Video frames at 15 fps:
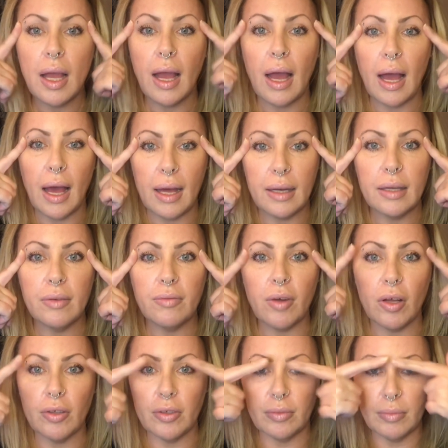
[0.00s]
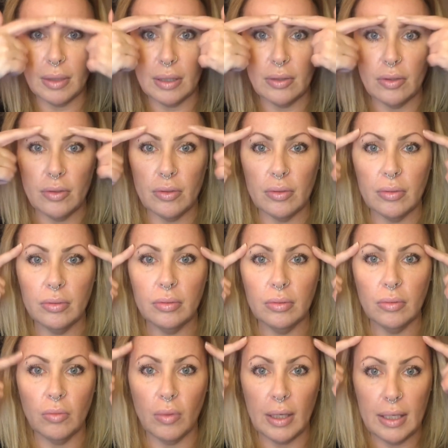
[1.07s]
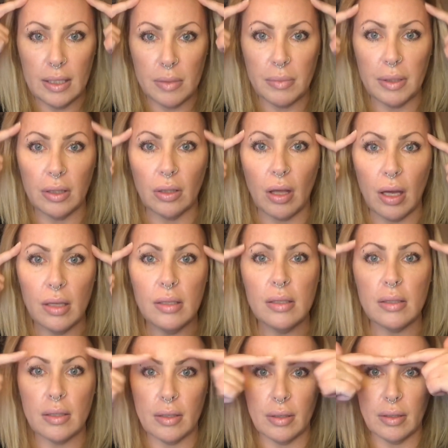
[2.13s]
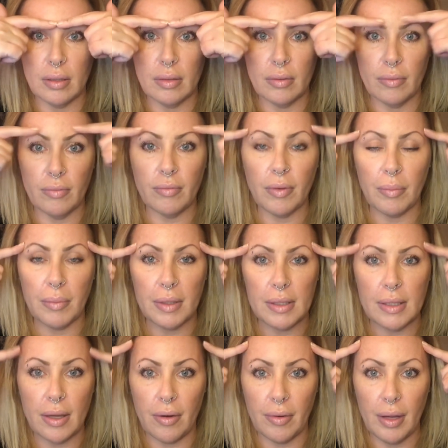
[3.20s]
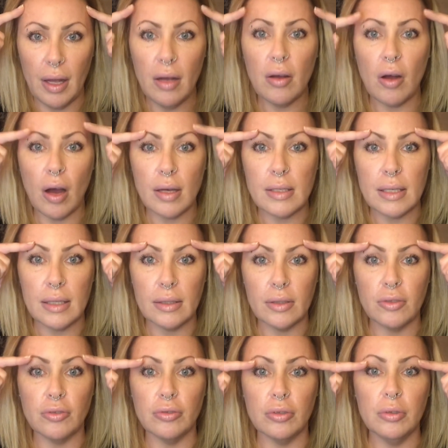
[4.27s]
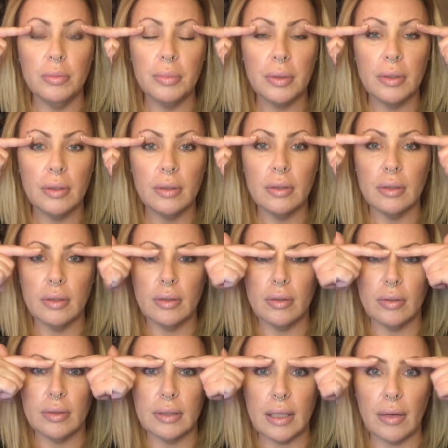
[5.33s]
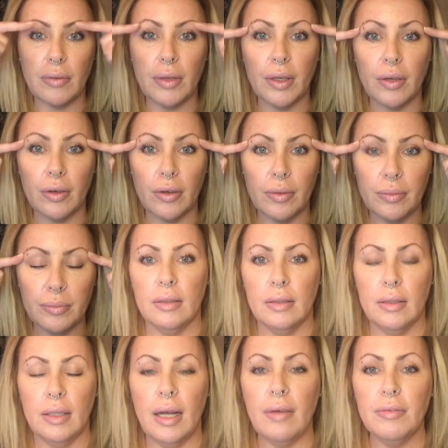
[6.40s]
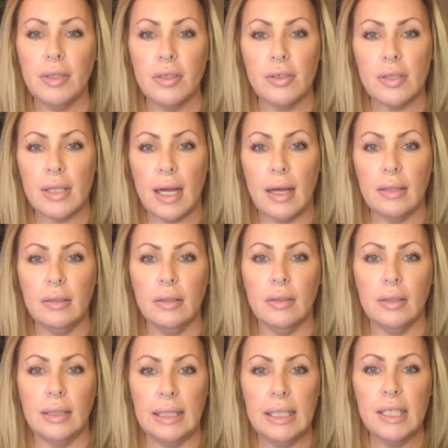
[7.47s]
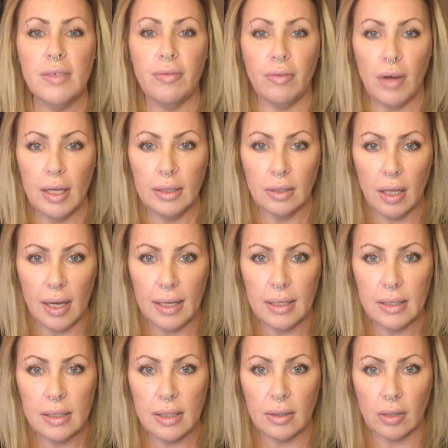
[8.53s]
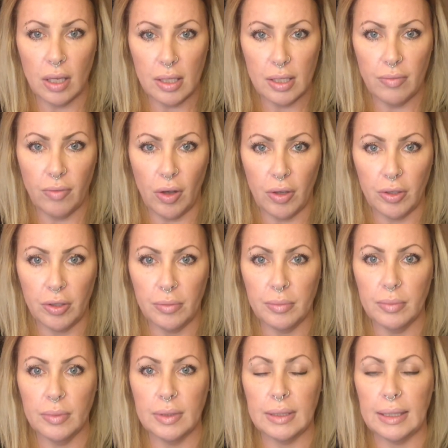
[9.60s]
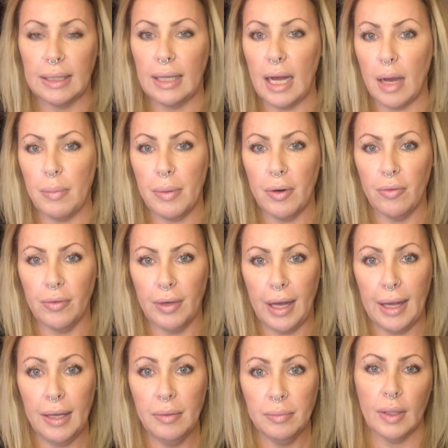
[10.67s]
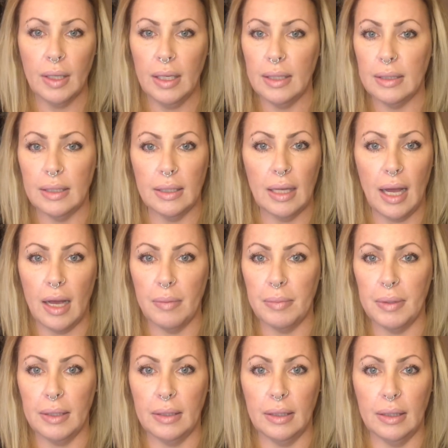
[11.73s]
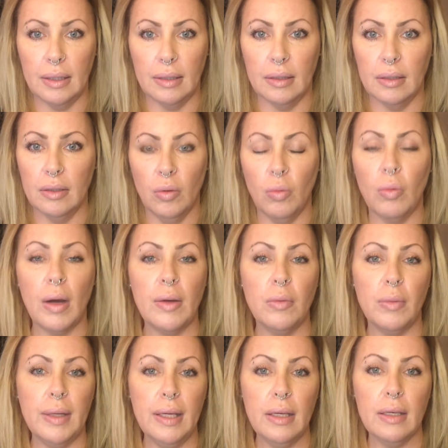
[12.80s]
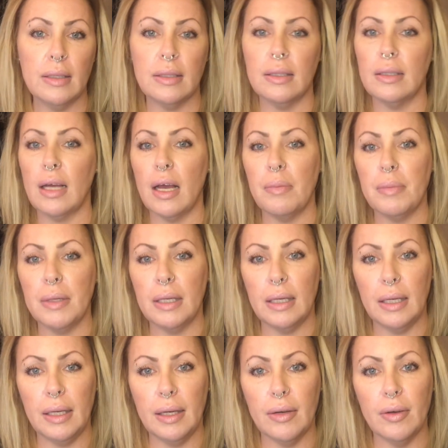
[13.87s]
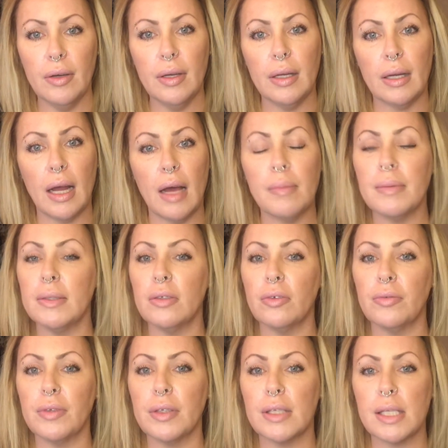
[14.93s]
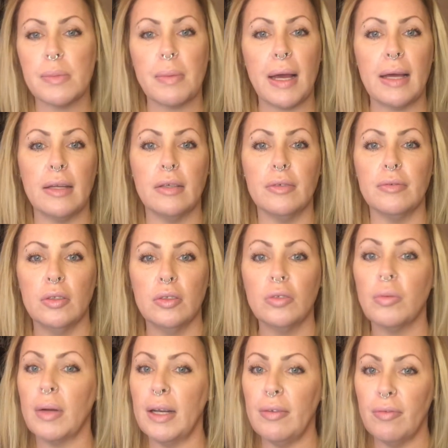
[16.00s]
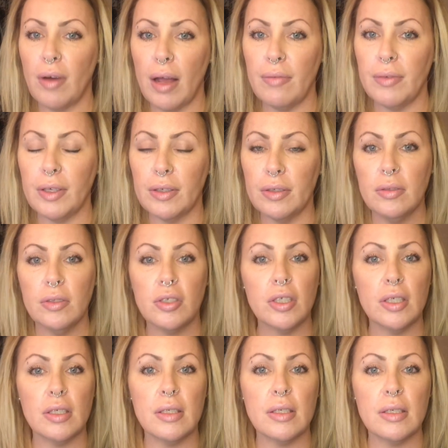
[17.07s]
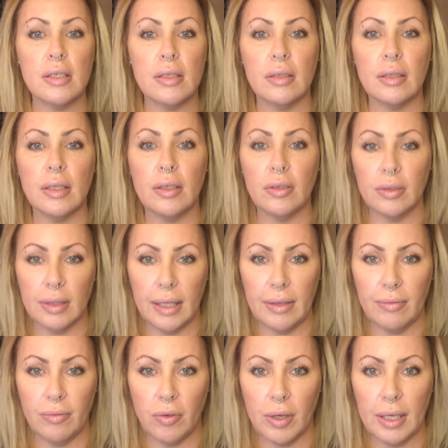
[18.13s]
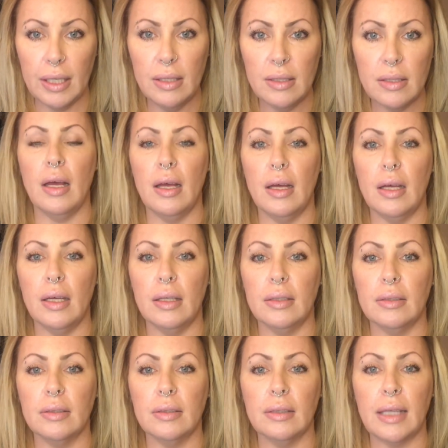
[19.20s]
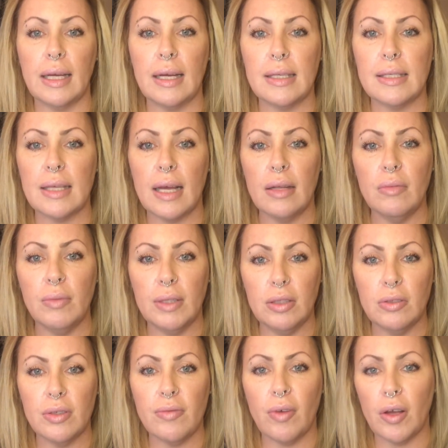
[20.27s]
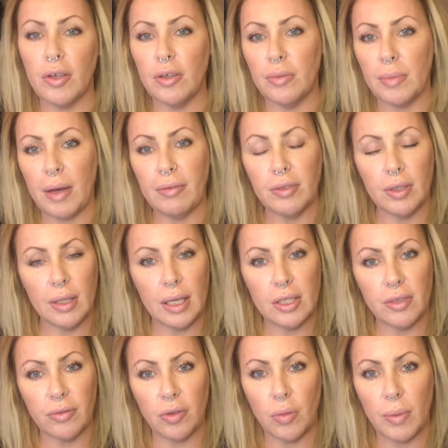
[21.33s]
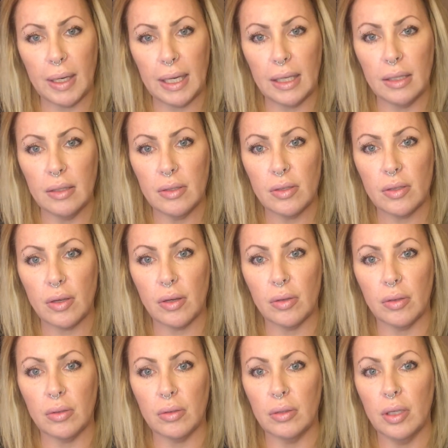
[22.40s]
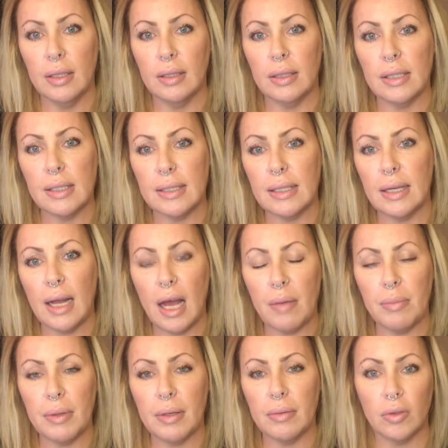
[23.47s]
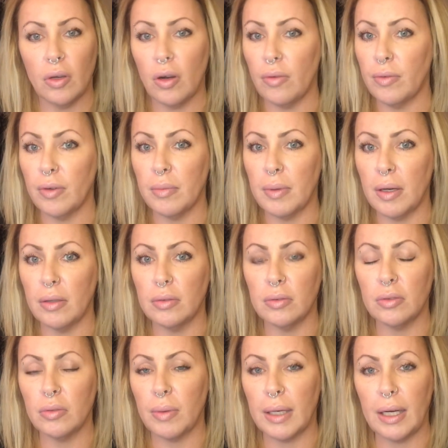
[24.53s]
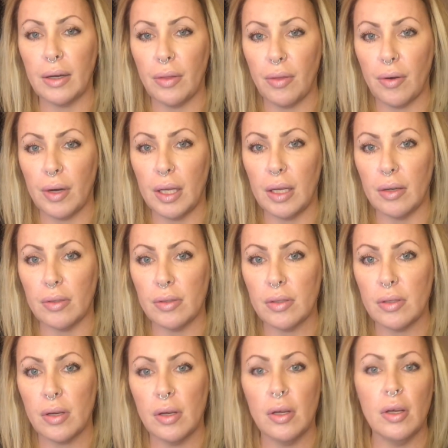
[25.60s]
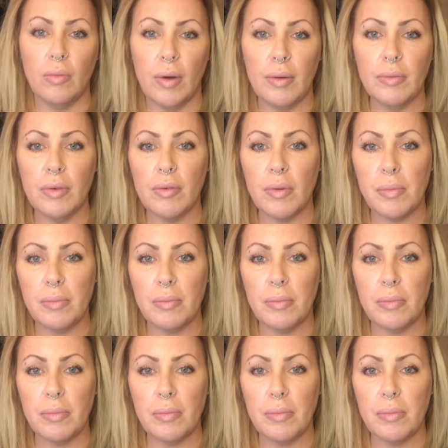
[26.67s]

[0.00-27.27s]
Adding volume into what has been lost from this area, causing the droop down here. Now you have to understand, these fine lines, loss of volume, didn't happen overnight. It didn't happen in 1 week. It didn't happen in a year. It happened over the span of 25 years. She's in her late 40s. And like I said, we lose volume after the age of 20. So this did happen over about 20 to 30 years. When we're